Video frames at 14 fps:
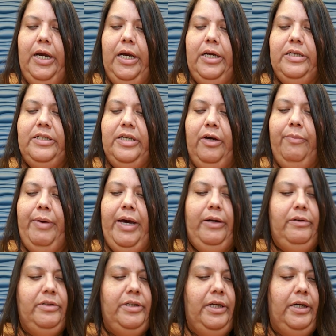cell
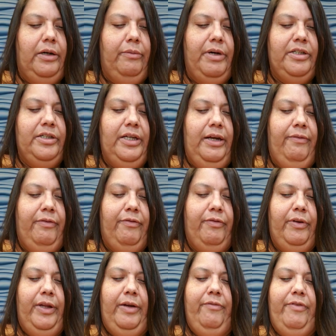panels that are much safer for
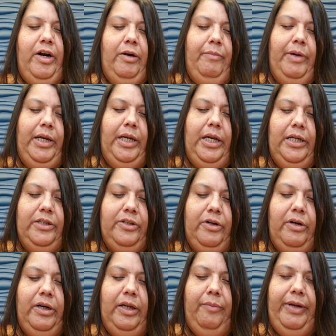the environment and is
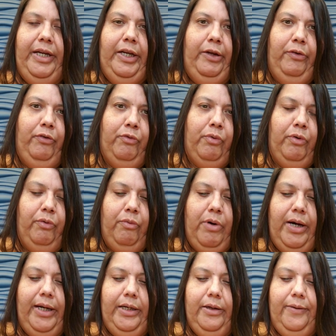currently being used
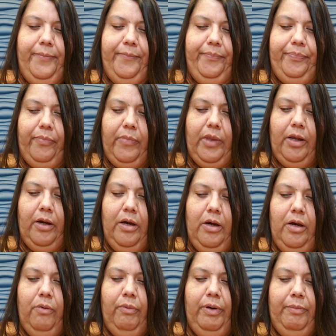worldwide.
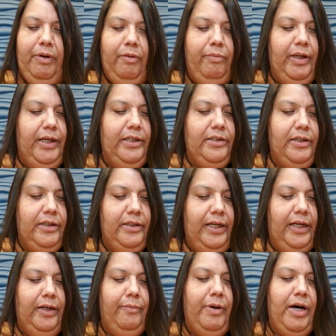Windmill blades
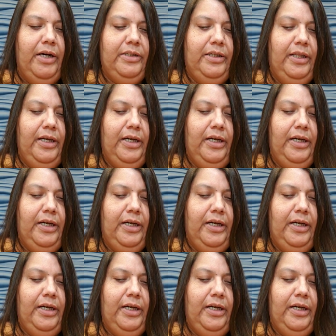contain epoxy that